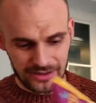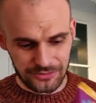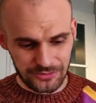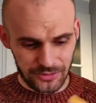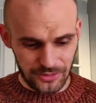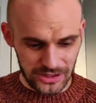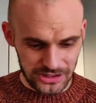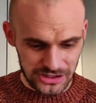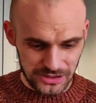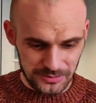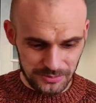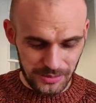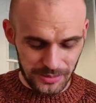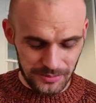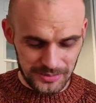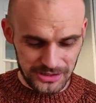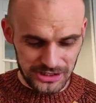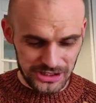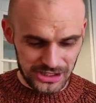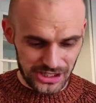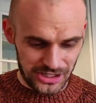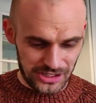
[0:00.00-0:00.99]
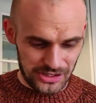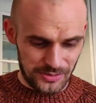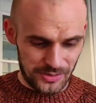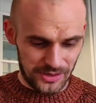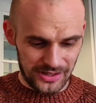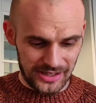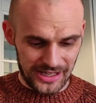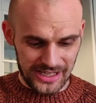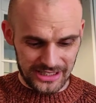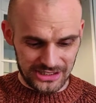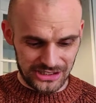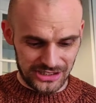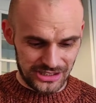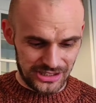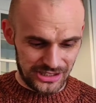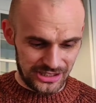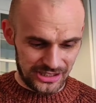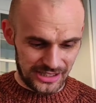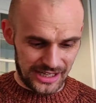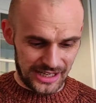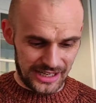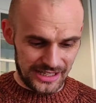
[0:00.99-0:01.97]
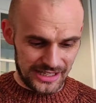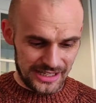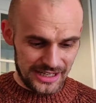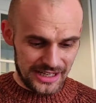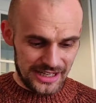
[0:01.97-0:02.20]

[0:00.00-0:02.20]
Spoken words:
I thought I should probably show you what they actually look like.